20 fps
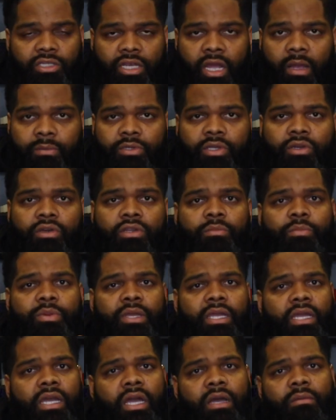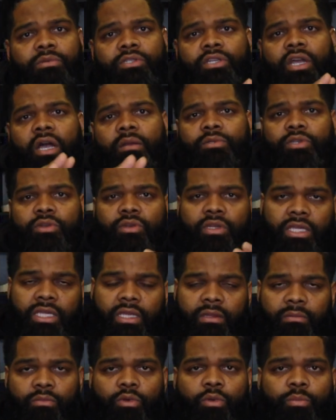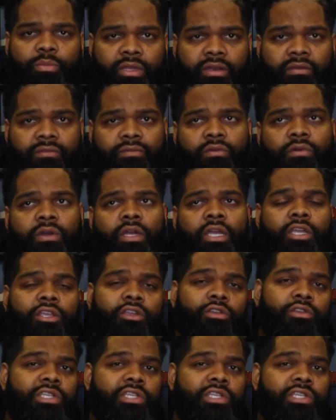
Jobs are going to pick up. Jobs are going to get more plentiful.